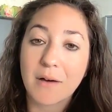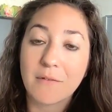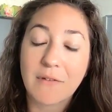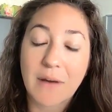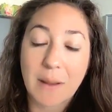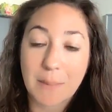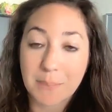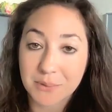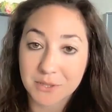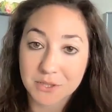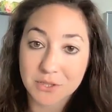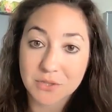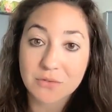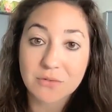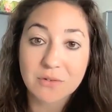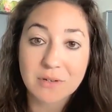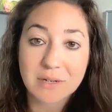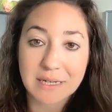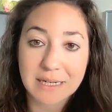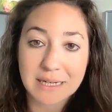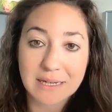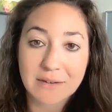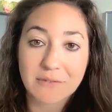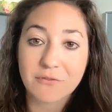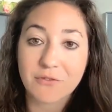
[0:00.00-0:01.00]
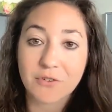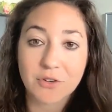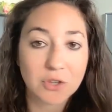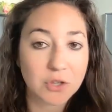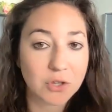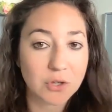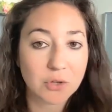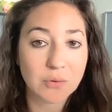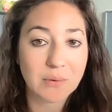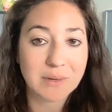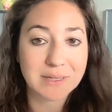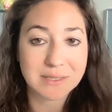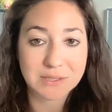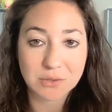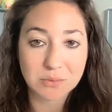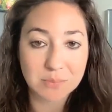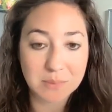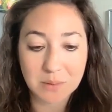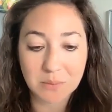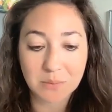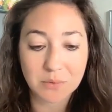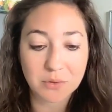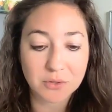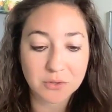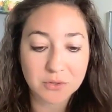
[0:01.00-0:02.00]
opportunity for you as you
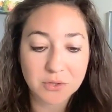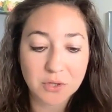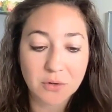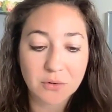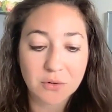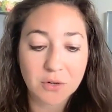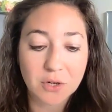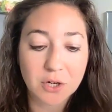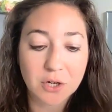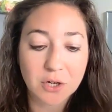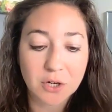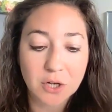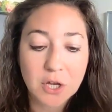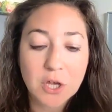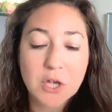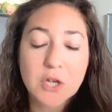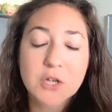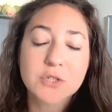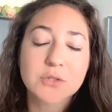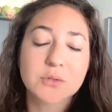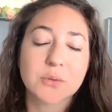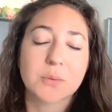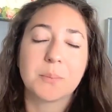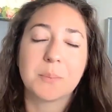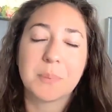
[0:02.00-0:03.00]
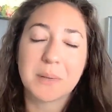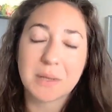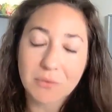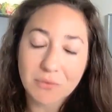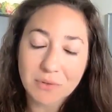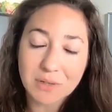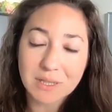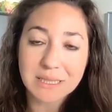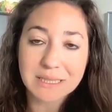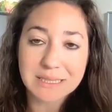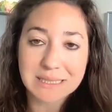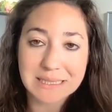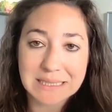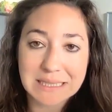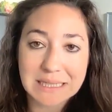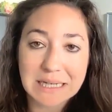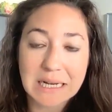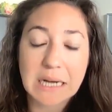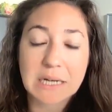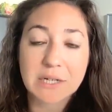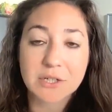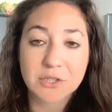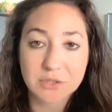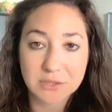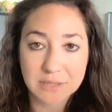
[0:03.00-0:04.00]
meet with your donor. So be realistic
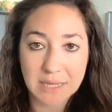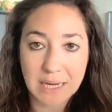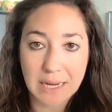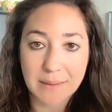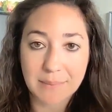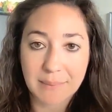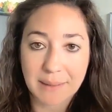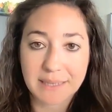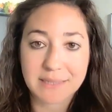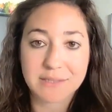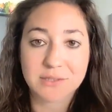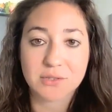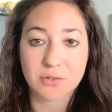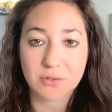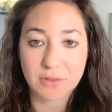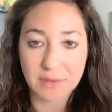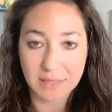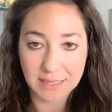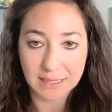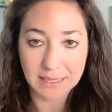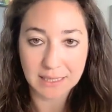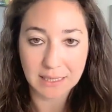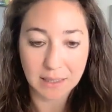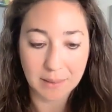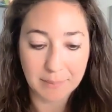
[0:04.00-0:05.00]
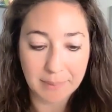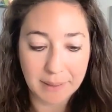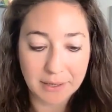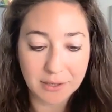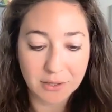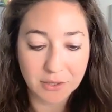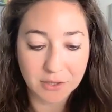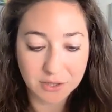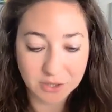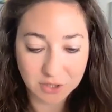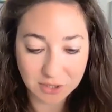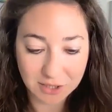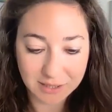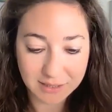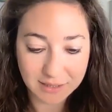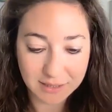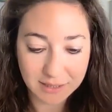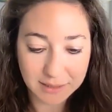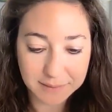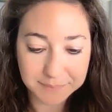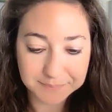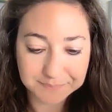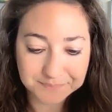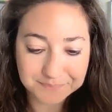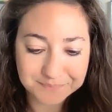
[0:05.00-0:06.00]
on your timing as you're thinking about your
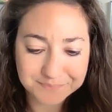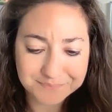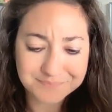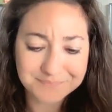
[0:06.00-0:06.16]
agenda.